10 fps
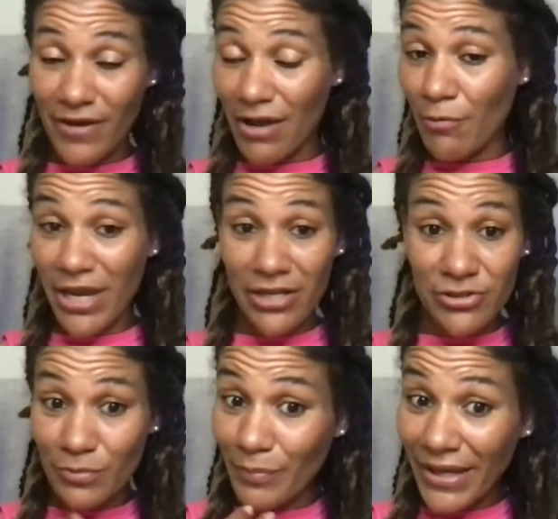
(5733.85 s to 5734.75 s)
a way
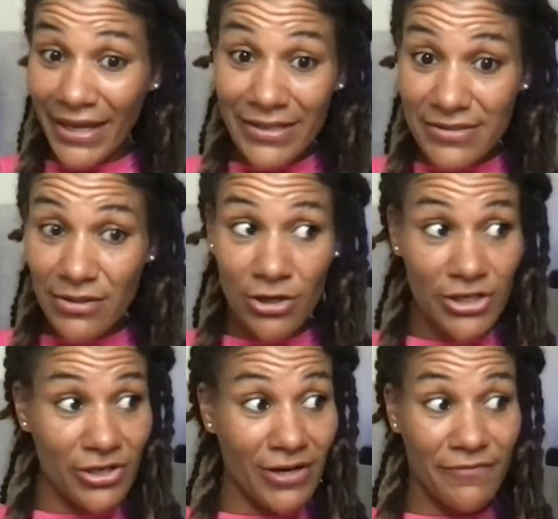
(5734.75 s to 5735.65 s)
to pay it or
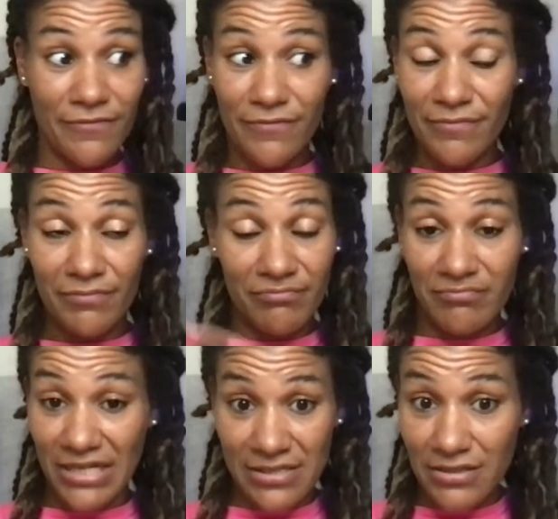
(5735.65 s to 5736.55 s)
you have
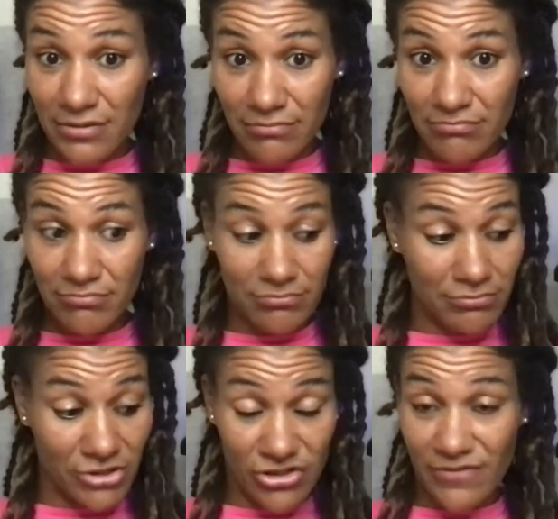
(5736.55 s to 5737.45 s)
that's it
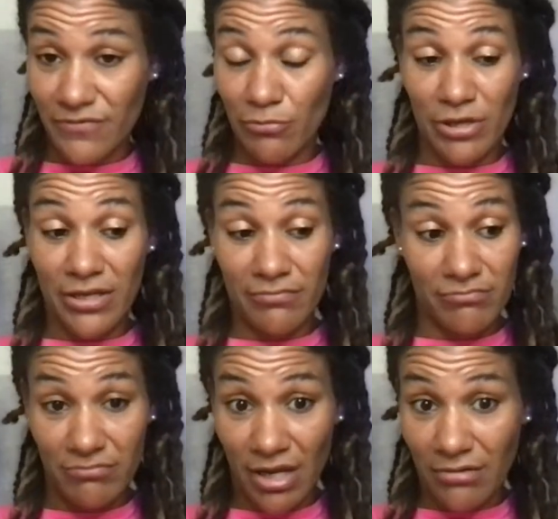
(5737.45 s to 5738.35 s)
just have to wait
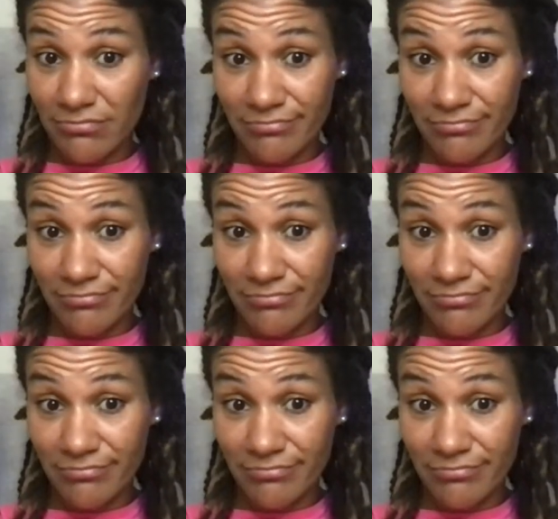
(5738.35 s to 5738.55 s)
yeah